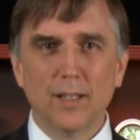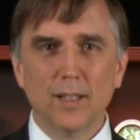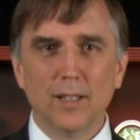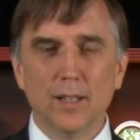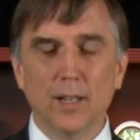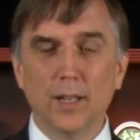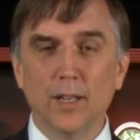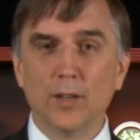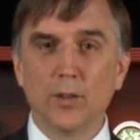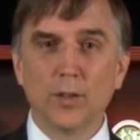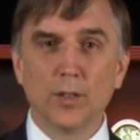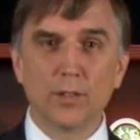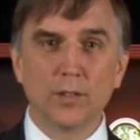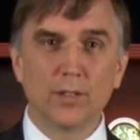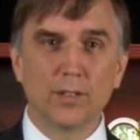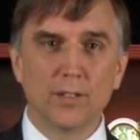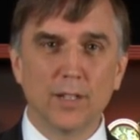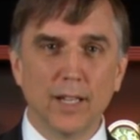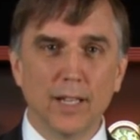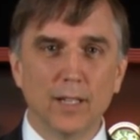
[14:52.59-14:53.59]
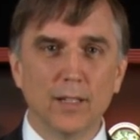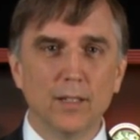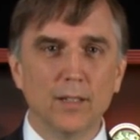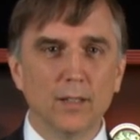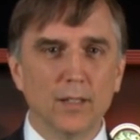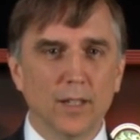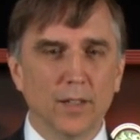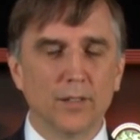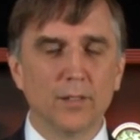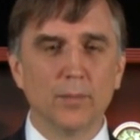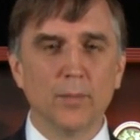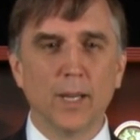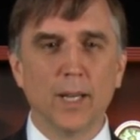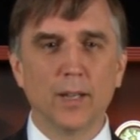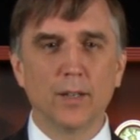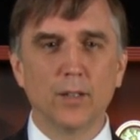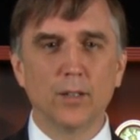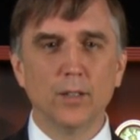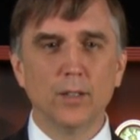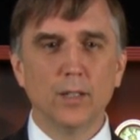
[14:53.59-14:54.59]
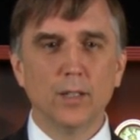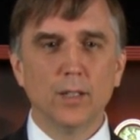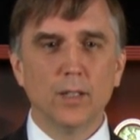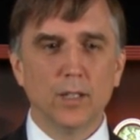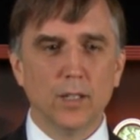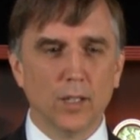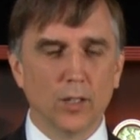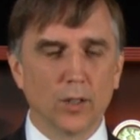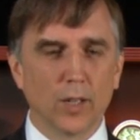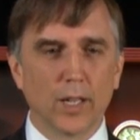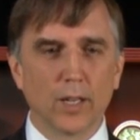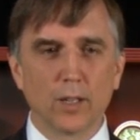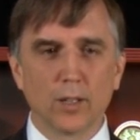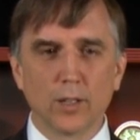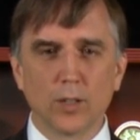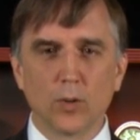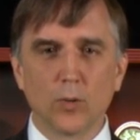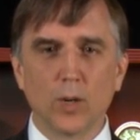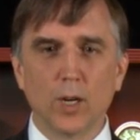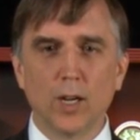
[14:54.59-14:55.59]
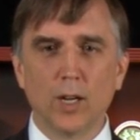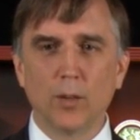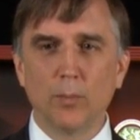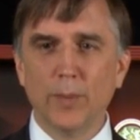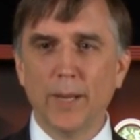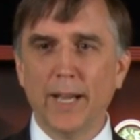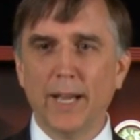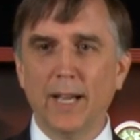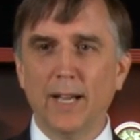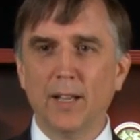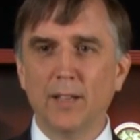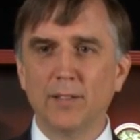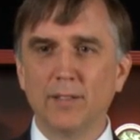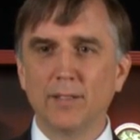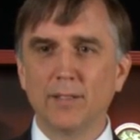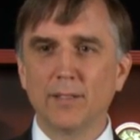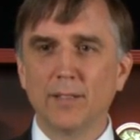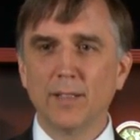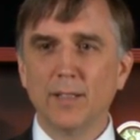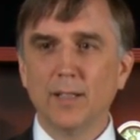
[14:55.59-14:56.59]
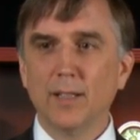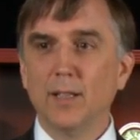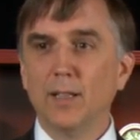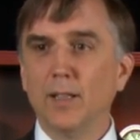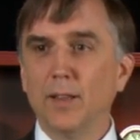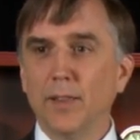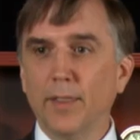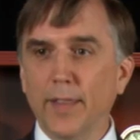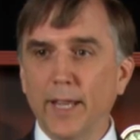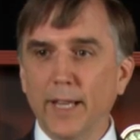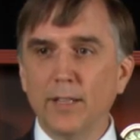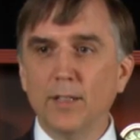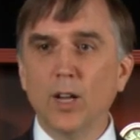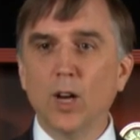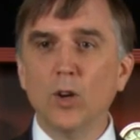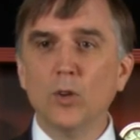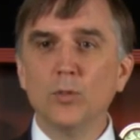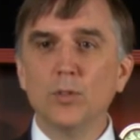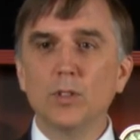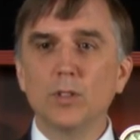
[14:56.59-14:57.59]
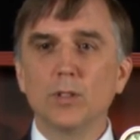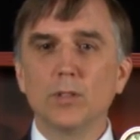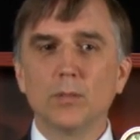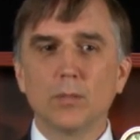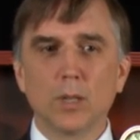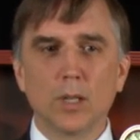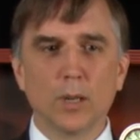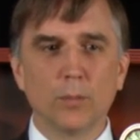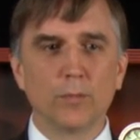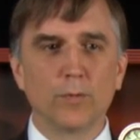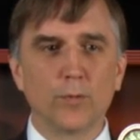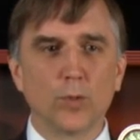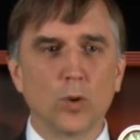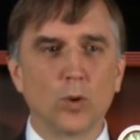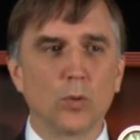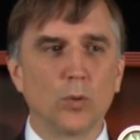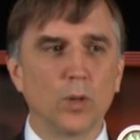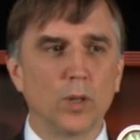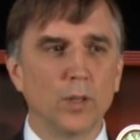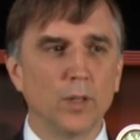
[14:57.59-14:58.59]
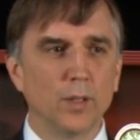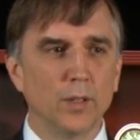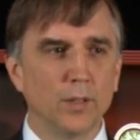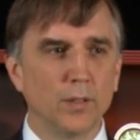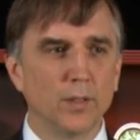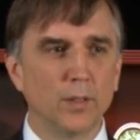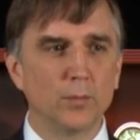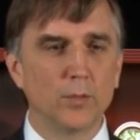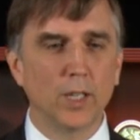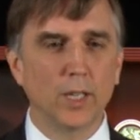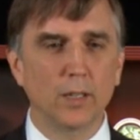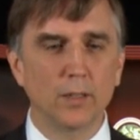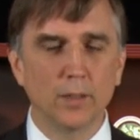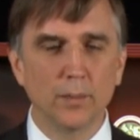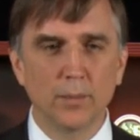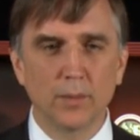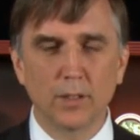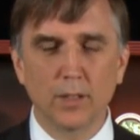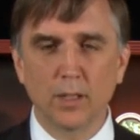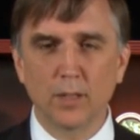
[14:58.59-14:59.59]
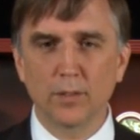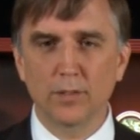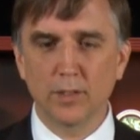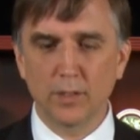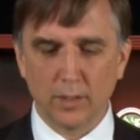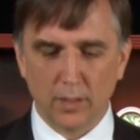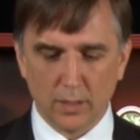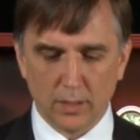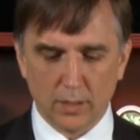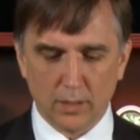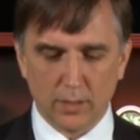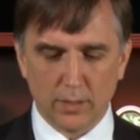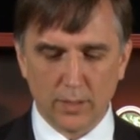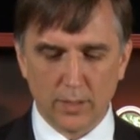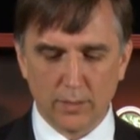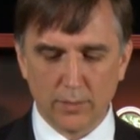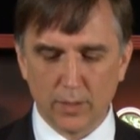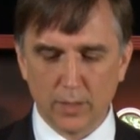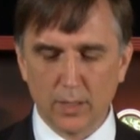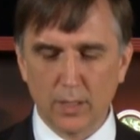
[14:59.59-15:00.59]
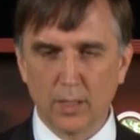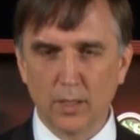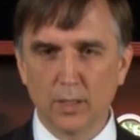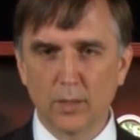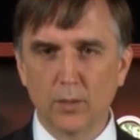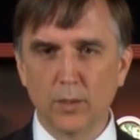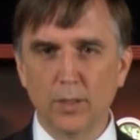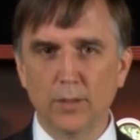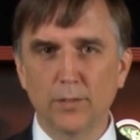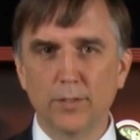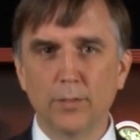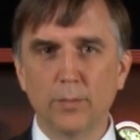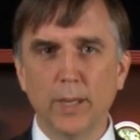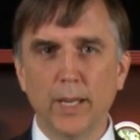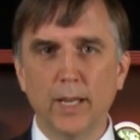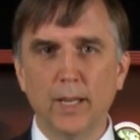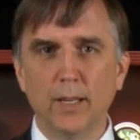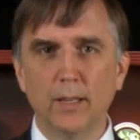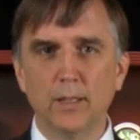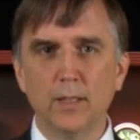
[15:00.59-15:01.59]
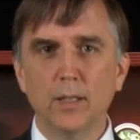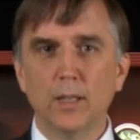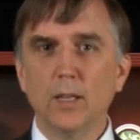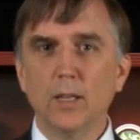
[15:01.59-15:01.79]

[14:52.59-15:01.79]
they don't understand it, doesn't matter. You let a little while pass, they don't come forward and subject themselves to the authority of the King and Queen of Spain,